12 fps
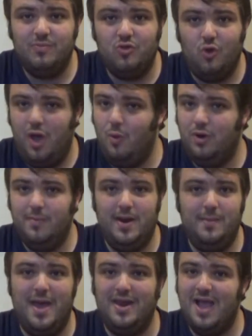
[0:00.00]
So I would have
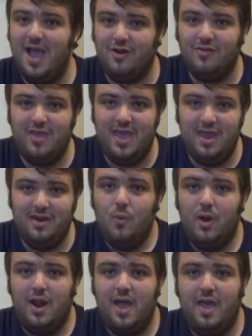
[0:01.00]
been about 9 or 10
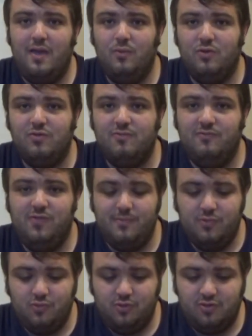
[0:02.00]
when I was
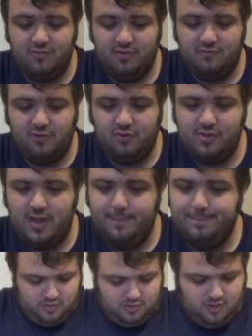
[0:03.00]
flipping through this for the first
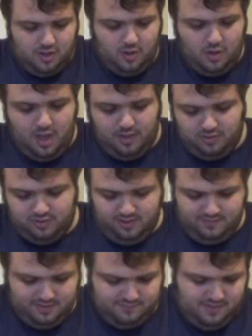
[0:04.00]
time. So I'll see
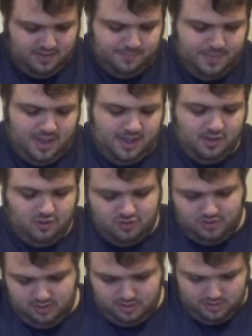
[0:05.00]
if I can find the
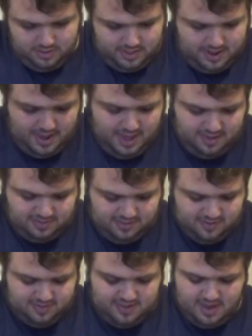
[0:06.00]
page that has
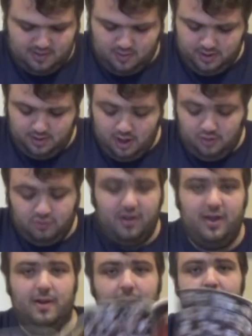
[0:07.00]
the set on it. Oh, it's
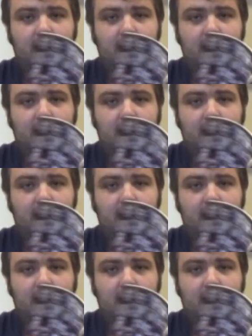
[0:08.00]
right here.